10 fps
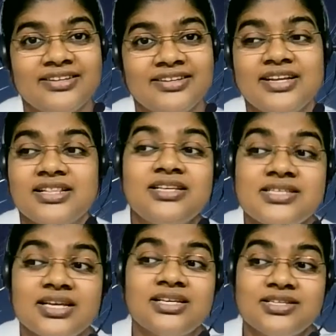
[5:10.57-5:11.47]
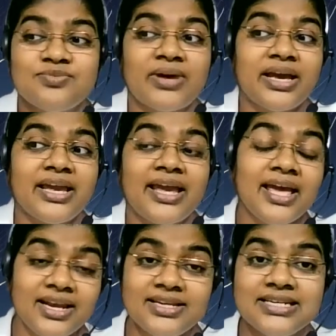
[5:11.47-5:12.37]
this is my
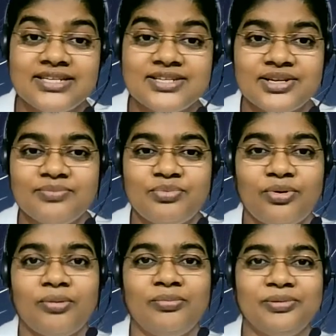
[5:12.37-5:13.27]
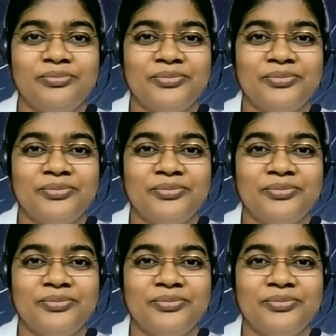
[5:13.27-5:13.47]
hereditary problem,